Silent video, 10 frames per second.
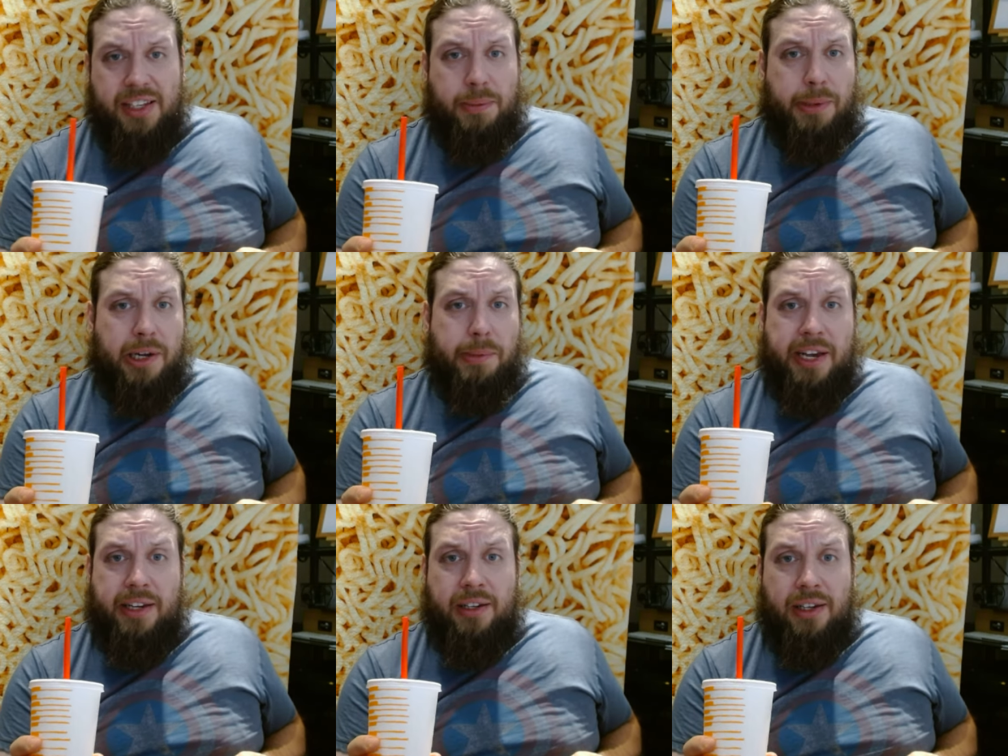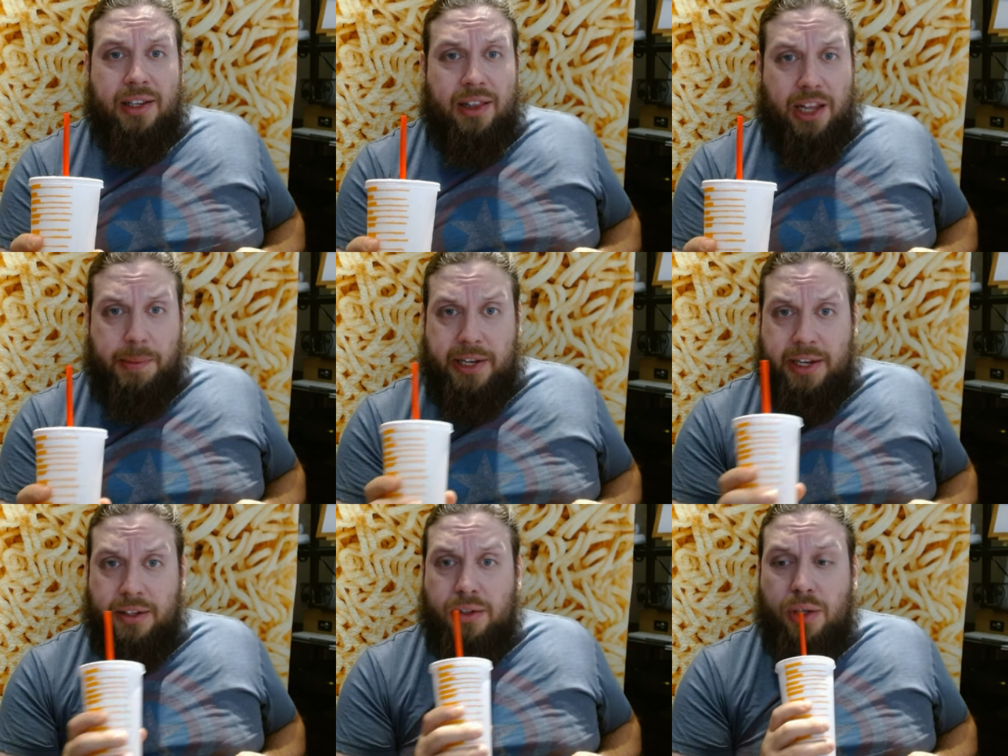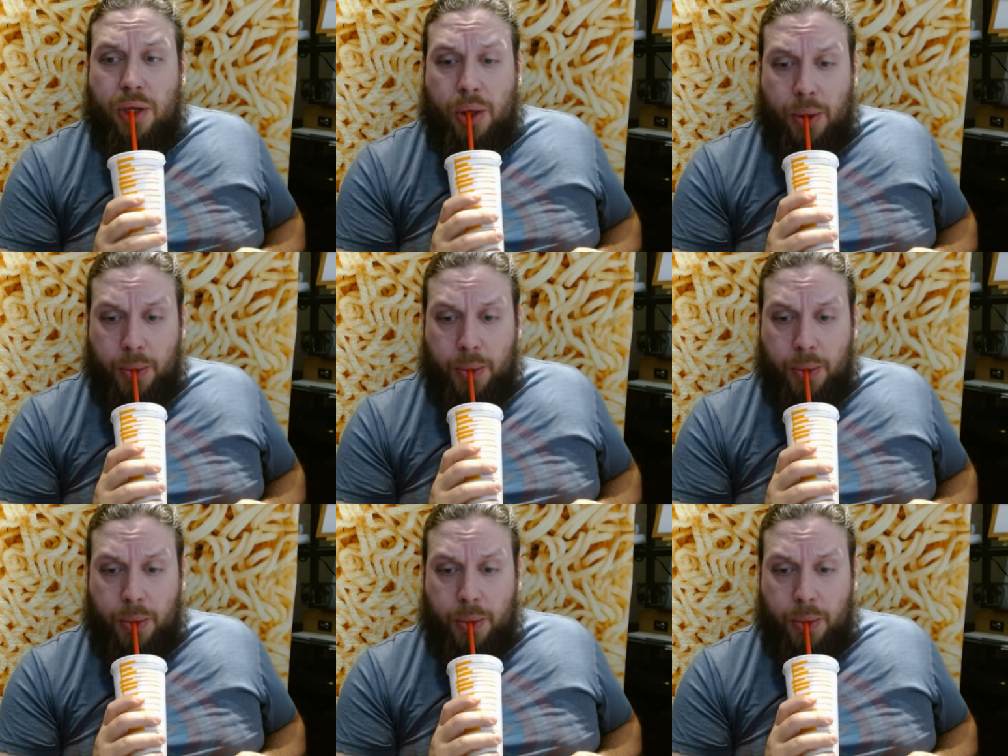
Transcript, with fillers: I think it's Minute Maid lemonade.